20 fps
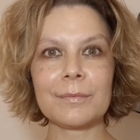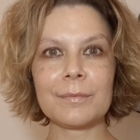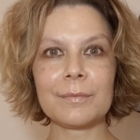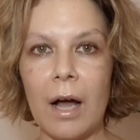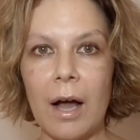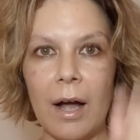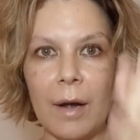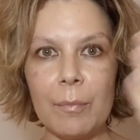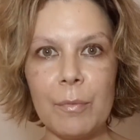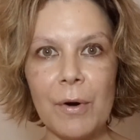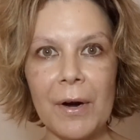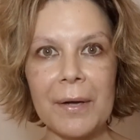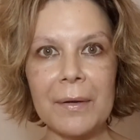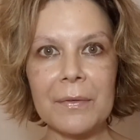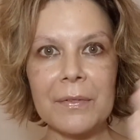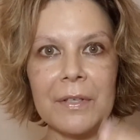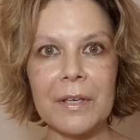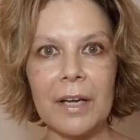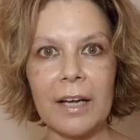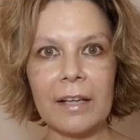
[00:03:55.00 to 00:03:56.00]
Eyebrows
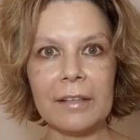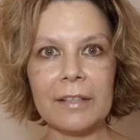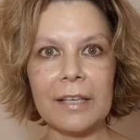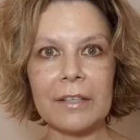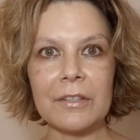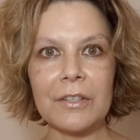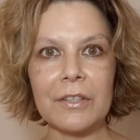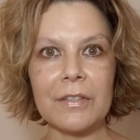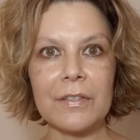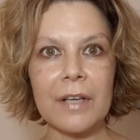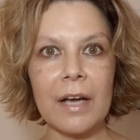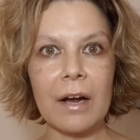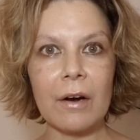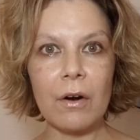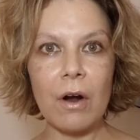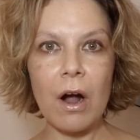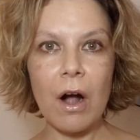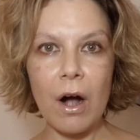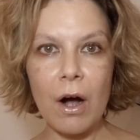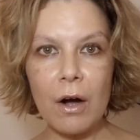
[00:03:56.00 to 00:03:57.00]
and eyelashes
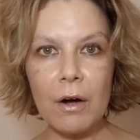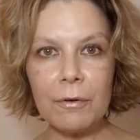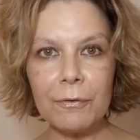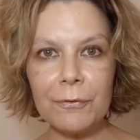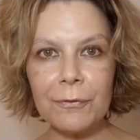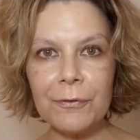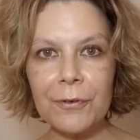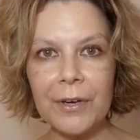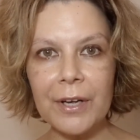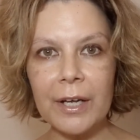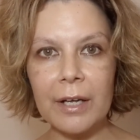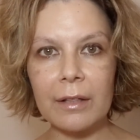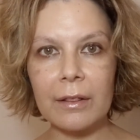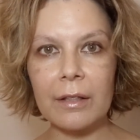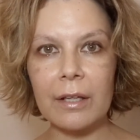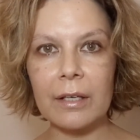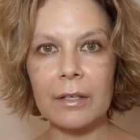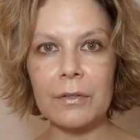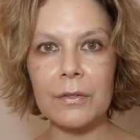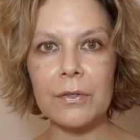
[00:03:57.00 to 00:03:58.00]
are off, and
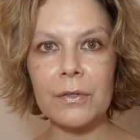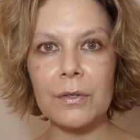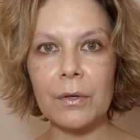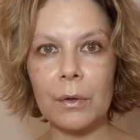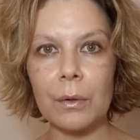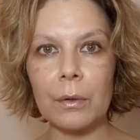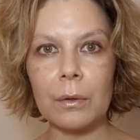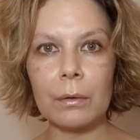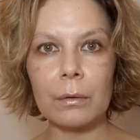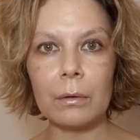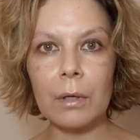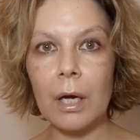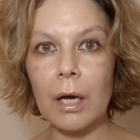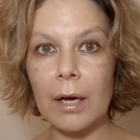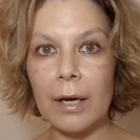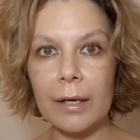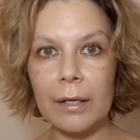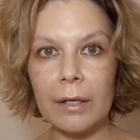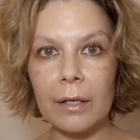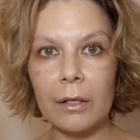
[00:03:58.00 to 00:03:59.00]
that is so
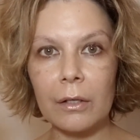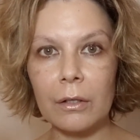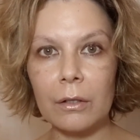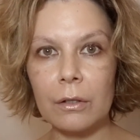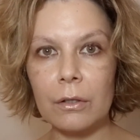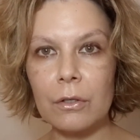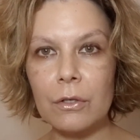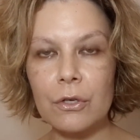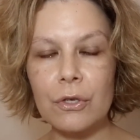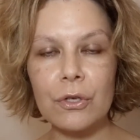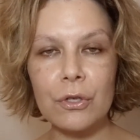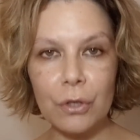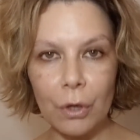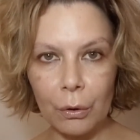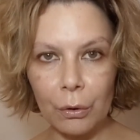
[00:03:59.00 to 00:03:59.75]
I can show